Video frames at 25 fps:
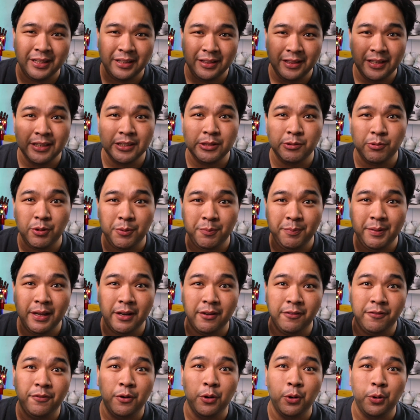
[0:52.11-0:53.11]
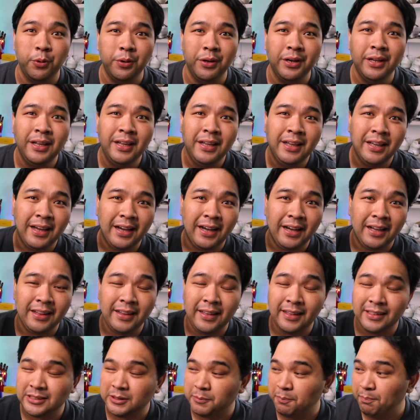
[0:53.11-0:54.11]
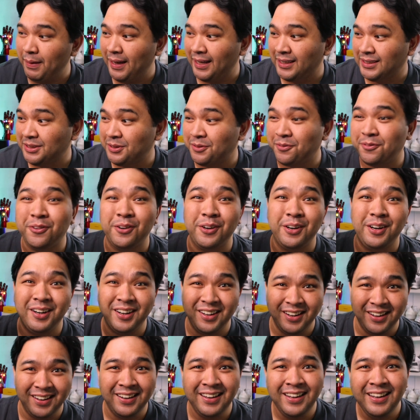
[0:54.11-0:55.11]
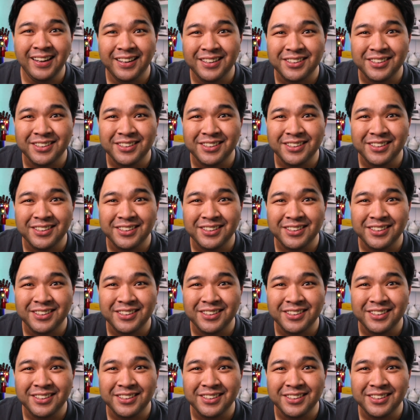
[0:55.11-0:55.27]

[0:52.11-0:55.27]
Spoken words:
that this would be a phone that's best for her.